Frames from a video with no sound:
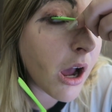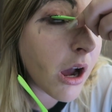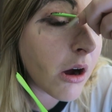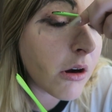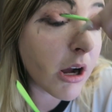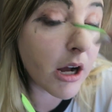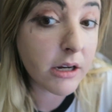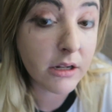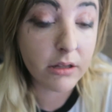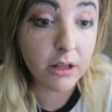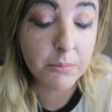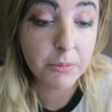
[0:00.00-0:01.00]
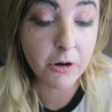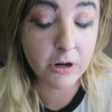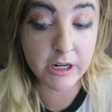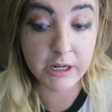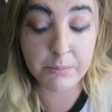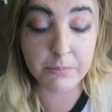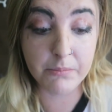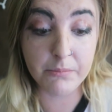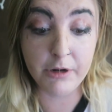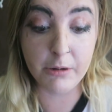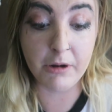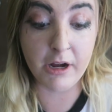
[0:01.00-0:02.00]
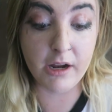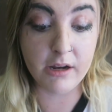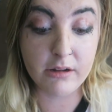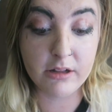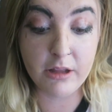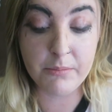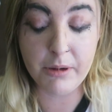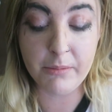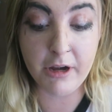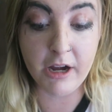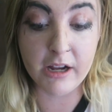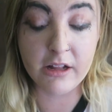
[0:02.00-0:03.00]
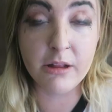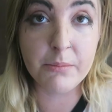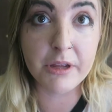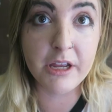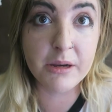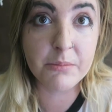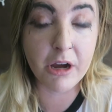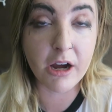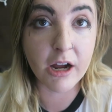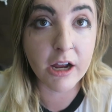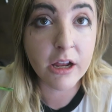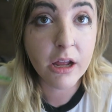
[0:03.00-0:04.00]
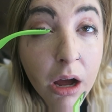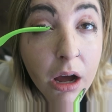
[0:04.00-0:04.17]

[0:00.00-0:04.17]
oh God, clump already. Near my eye, clump by my eye, clump in my eye.